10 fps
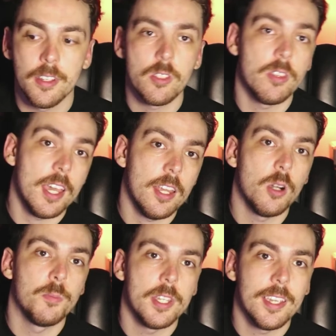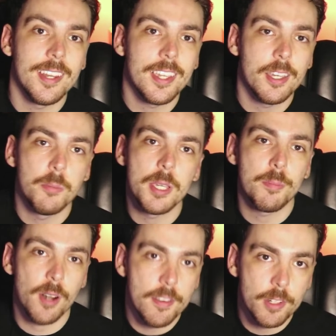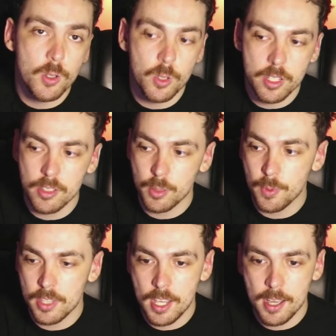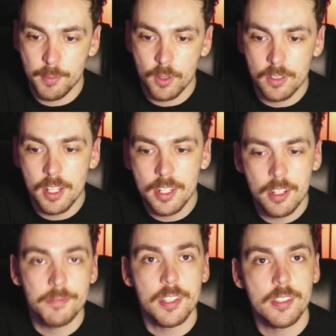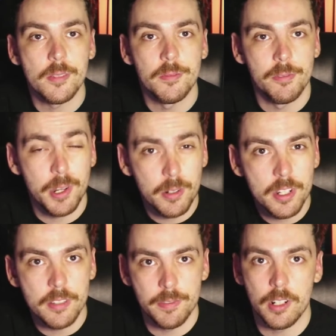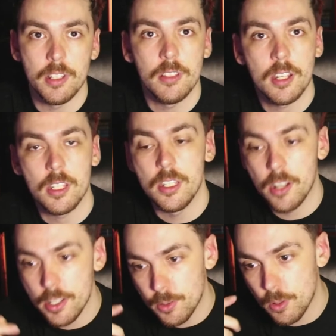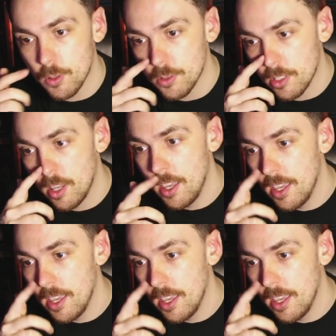so that helped in getting him a private audience with the Admiral, and after some very, very lucky dice rolls,